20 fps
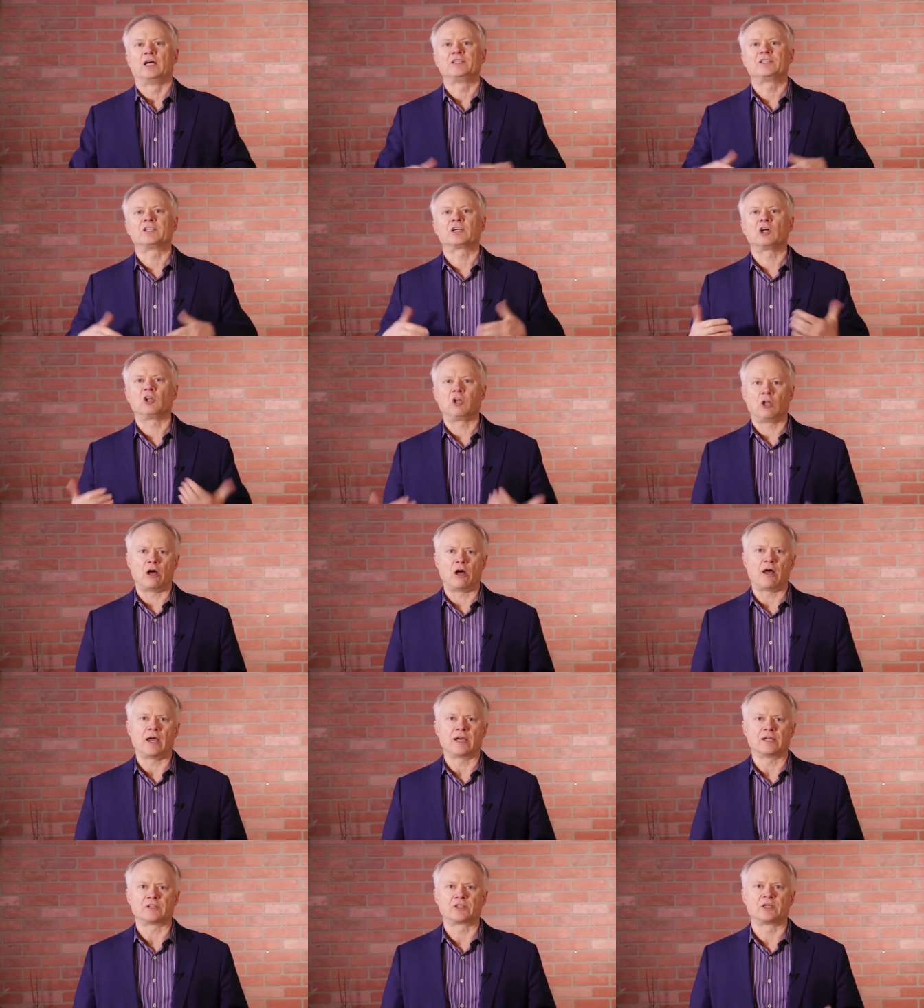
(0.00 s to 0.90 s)

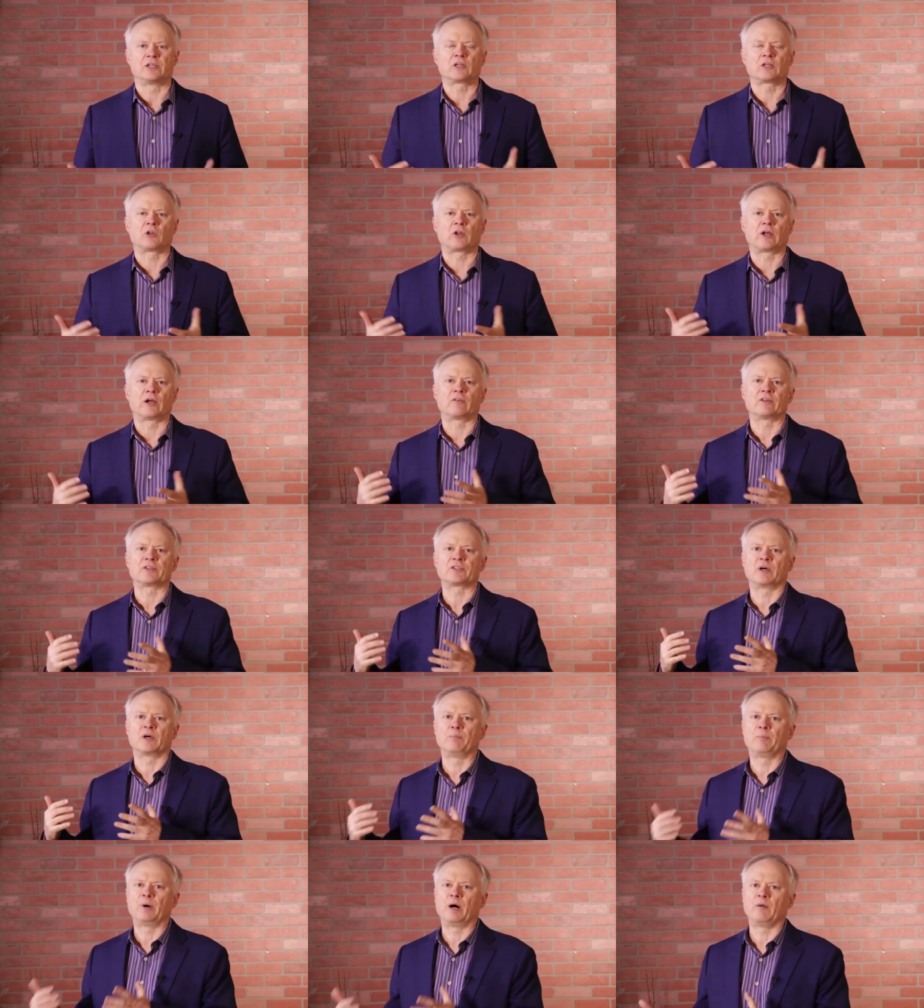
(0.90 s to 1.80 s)
declined to declare this
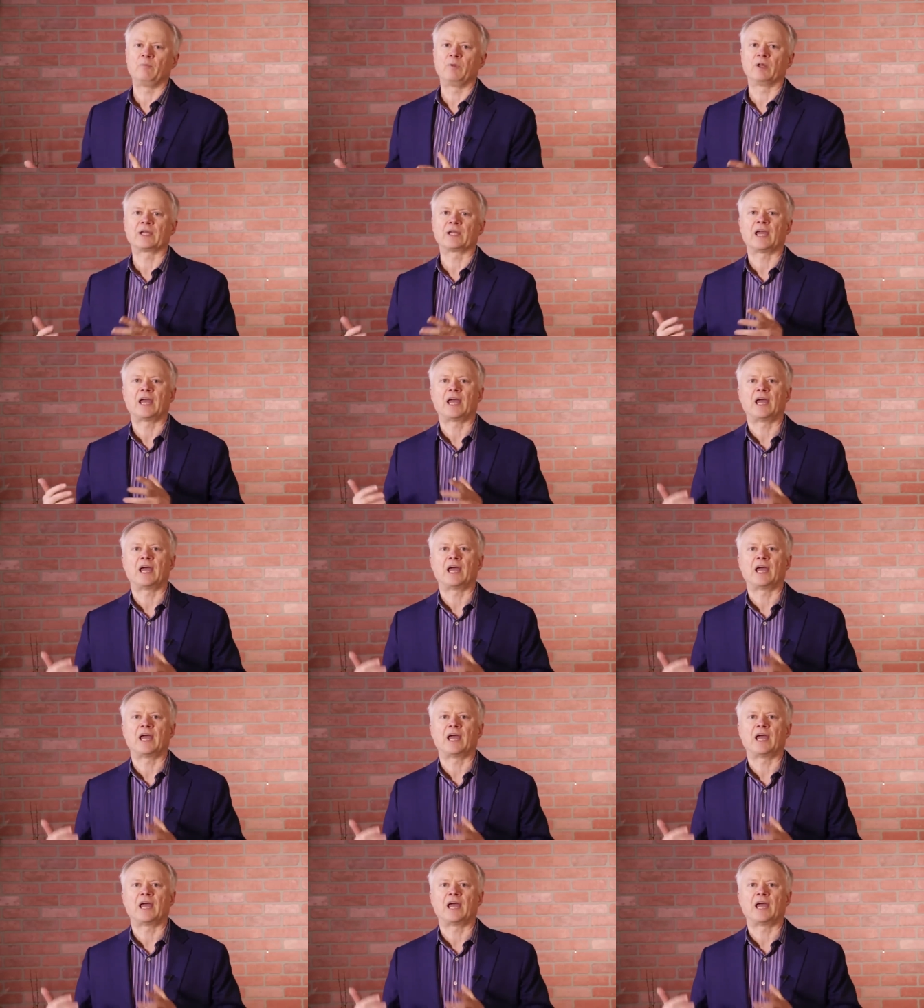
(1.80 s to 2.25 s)
a public